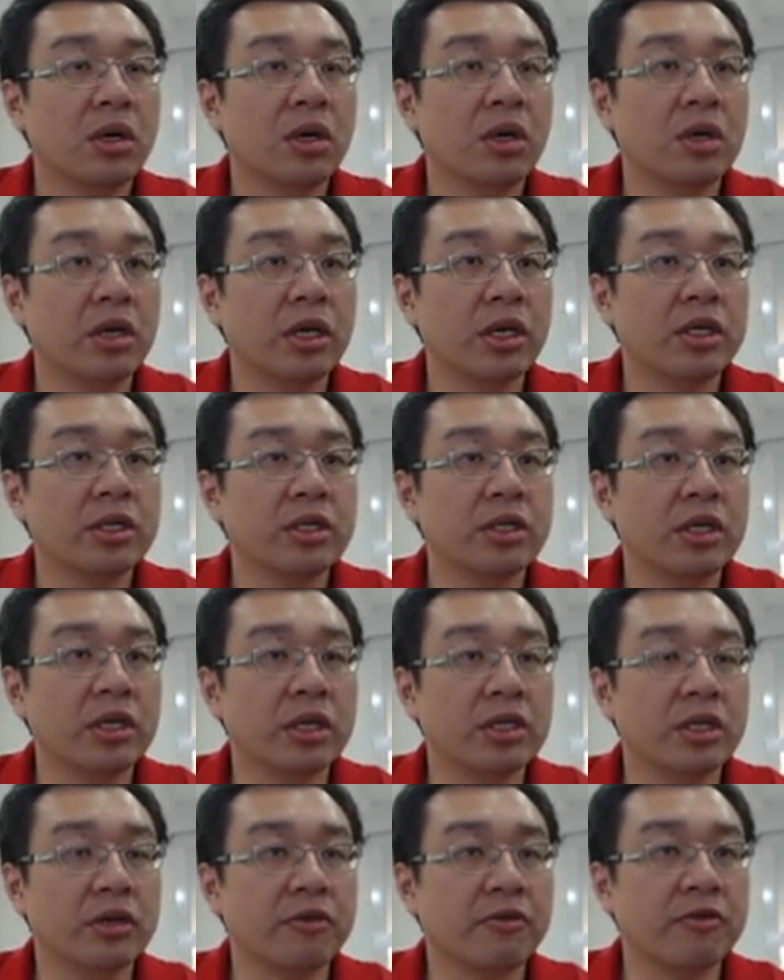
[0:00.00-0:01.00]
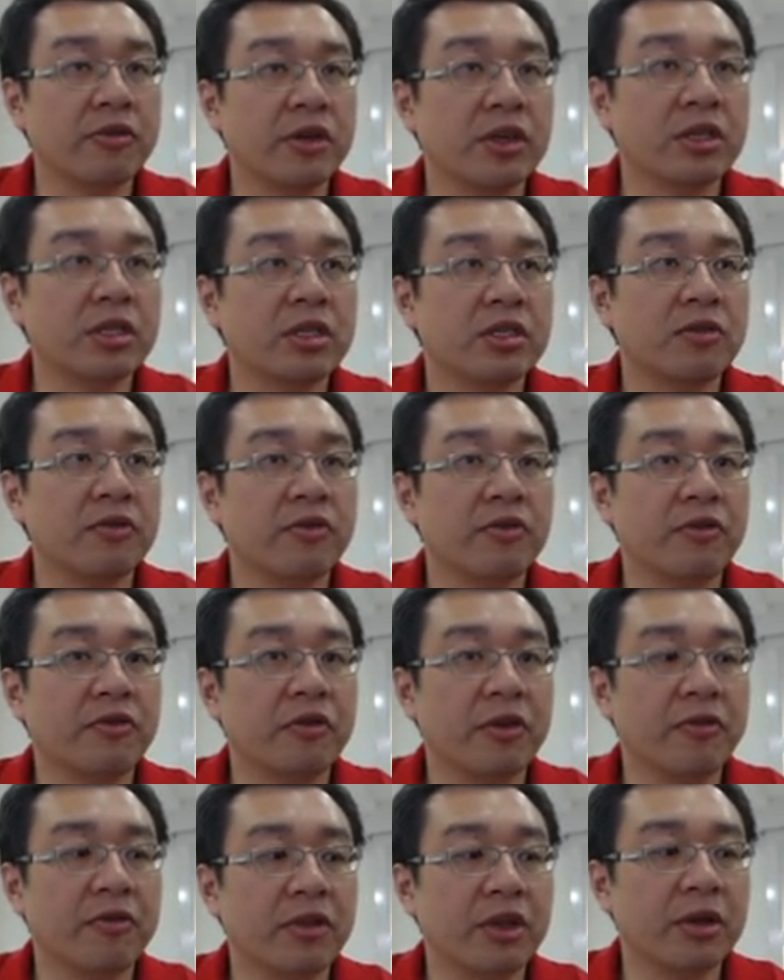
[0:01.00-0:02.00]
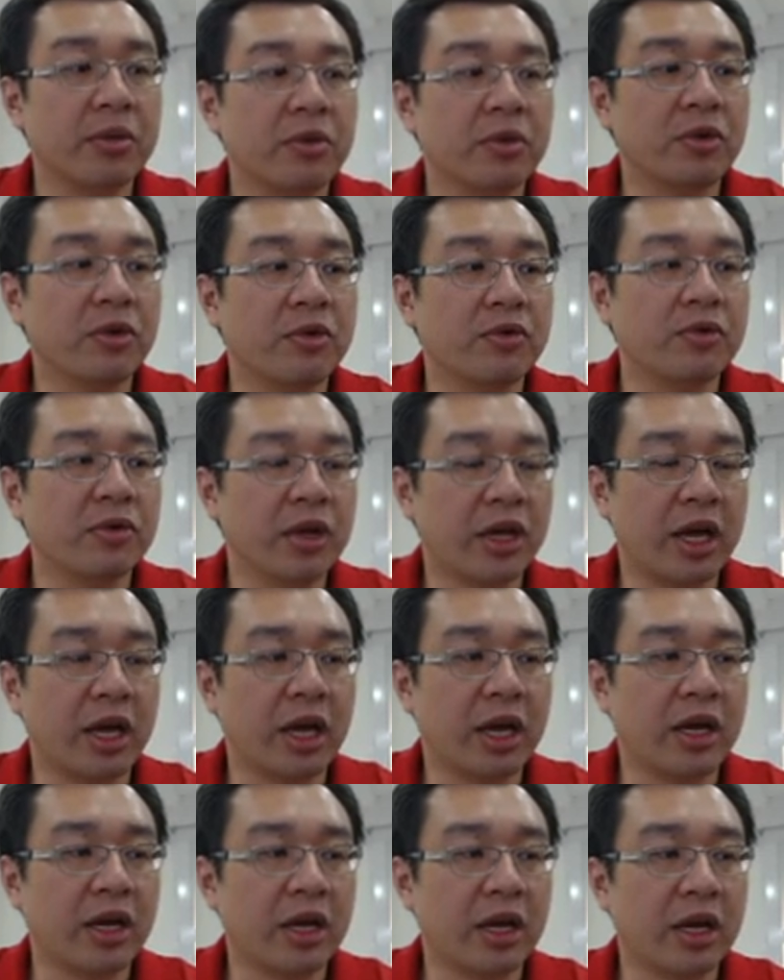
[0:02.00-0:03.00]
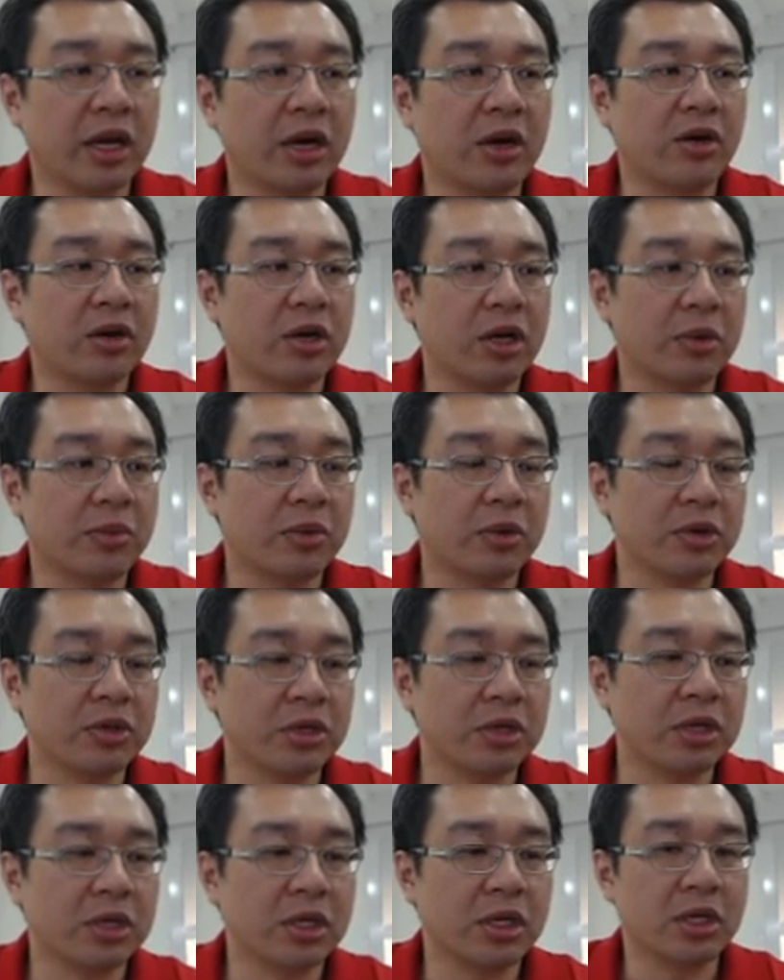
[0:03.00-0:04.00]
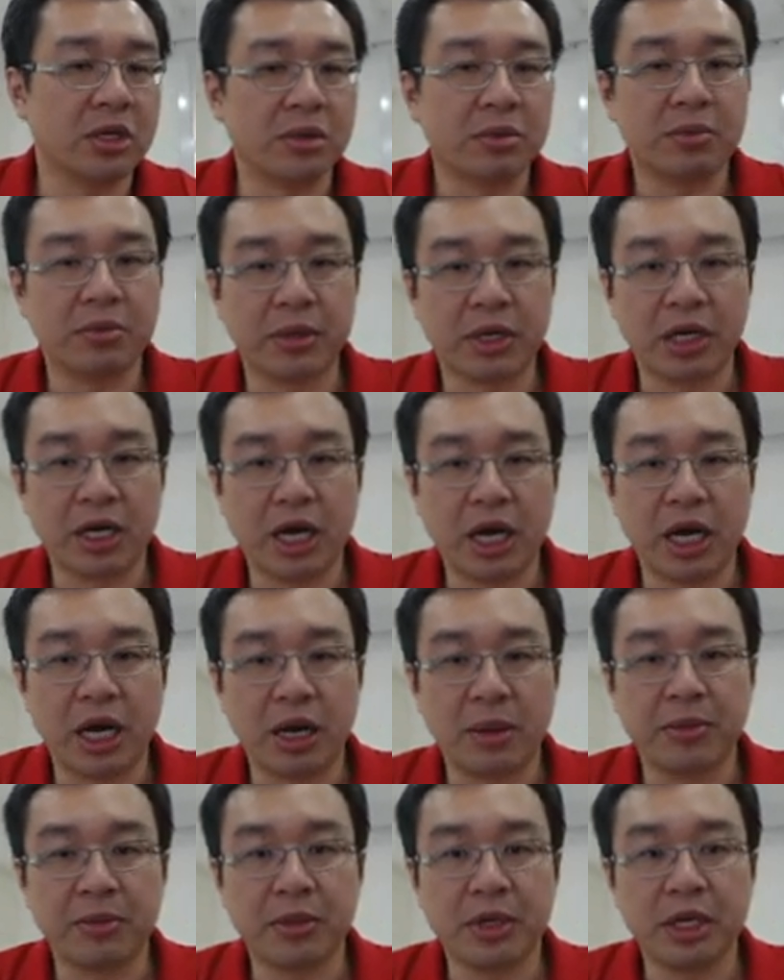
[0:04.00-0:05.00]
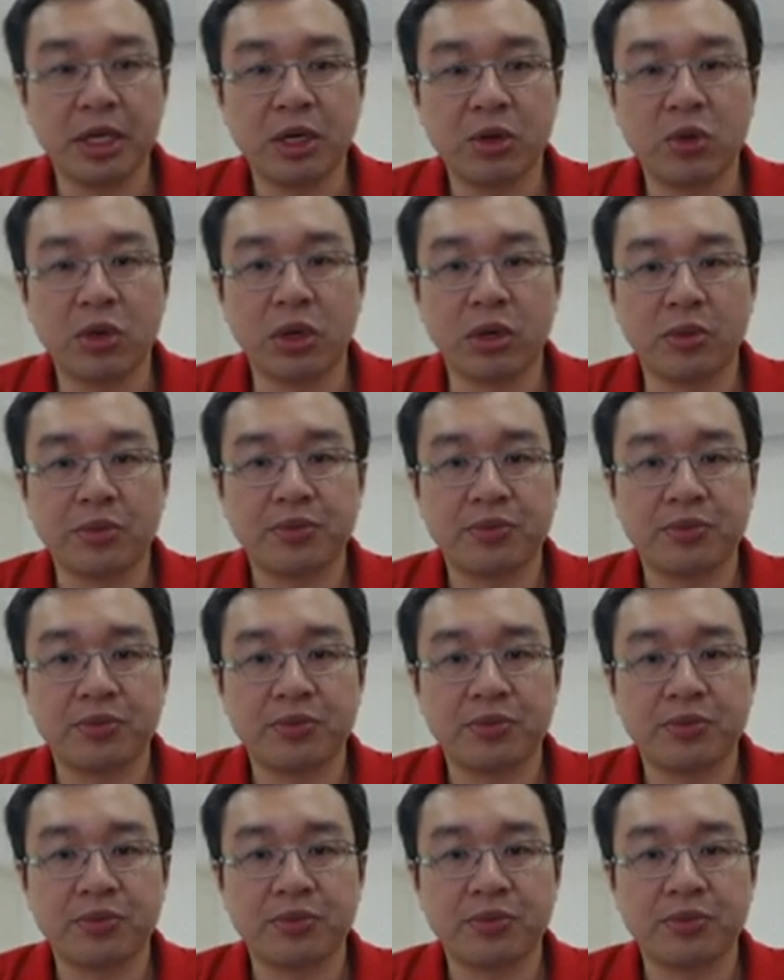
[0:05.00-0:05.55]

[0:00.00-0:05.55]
this is the first 15 move, and now the position become equal.